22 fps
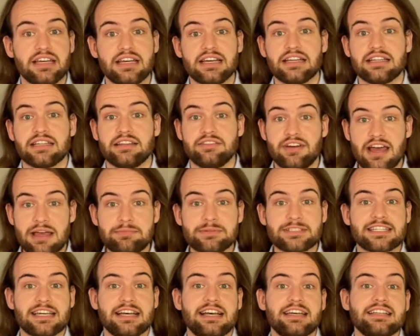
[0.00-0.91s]
The
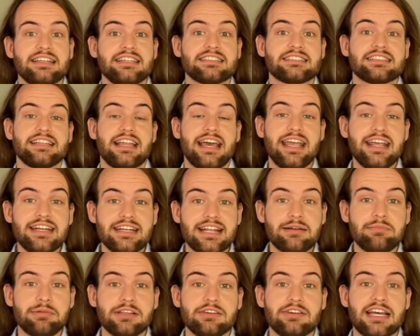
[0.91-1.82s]
website is an
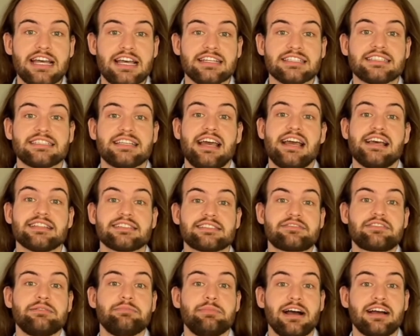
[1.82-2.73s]
AWS
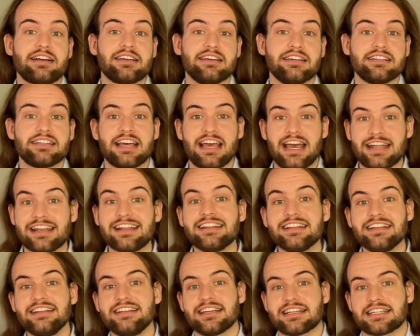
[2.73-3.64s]
S3 bucket and an
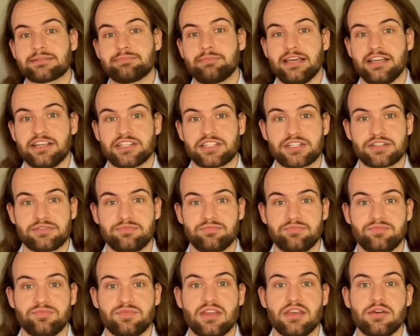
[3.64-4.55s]
index page,
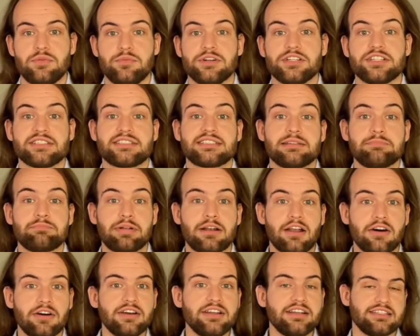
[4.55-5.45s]
which is
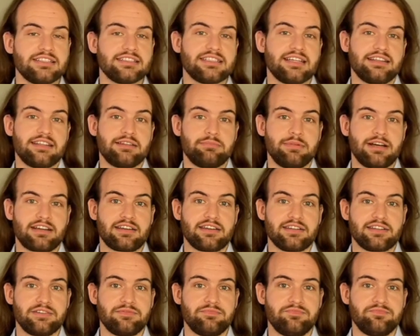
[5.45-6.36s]
deployed inside the
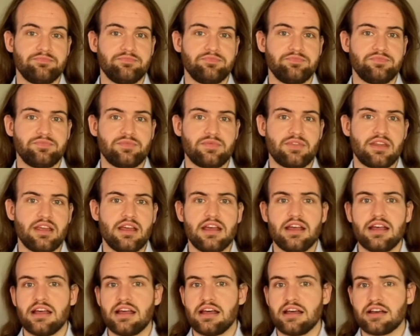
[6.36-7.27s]
bucket.
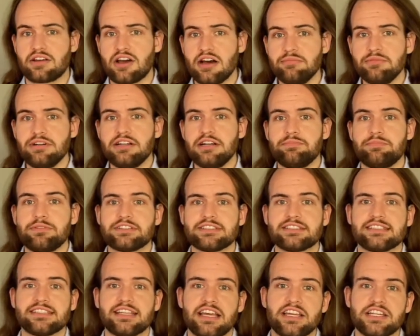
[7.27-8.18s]
A common
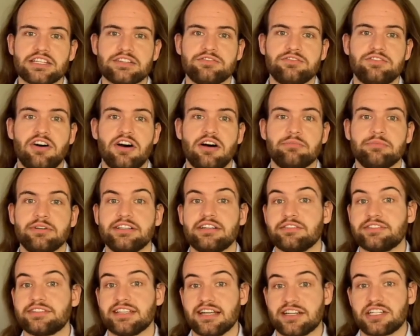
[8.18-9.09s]
representation format
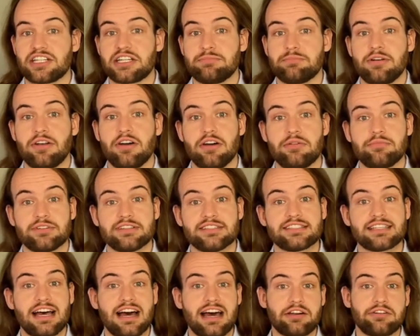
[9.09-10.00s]
of such deployments
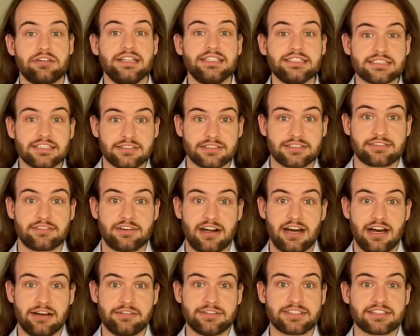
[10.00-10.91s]
are resource
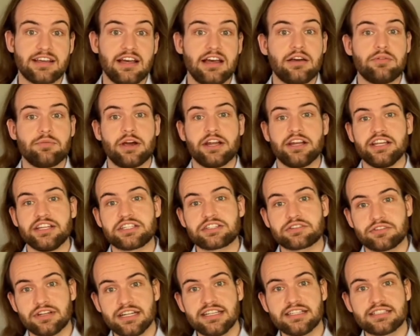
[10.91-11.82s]
graphs, where each
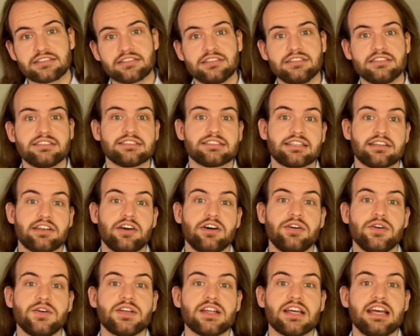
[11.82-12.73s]
resource is a
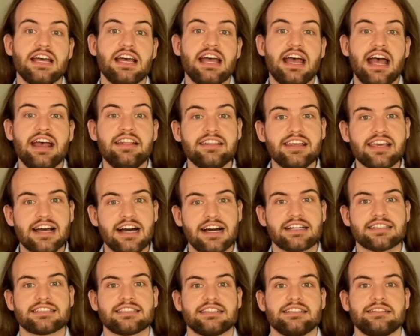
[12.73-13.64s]
node and the
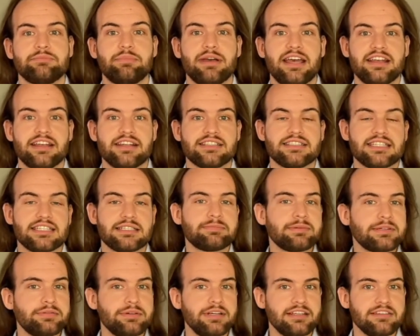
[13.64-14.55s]
arcs are dependencies
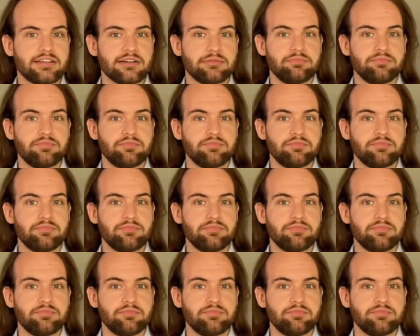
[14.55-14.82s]
between them.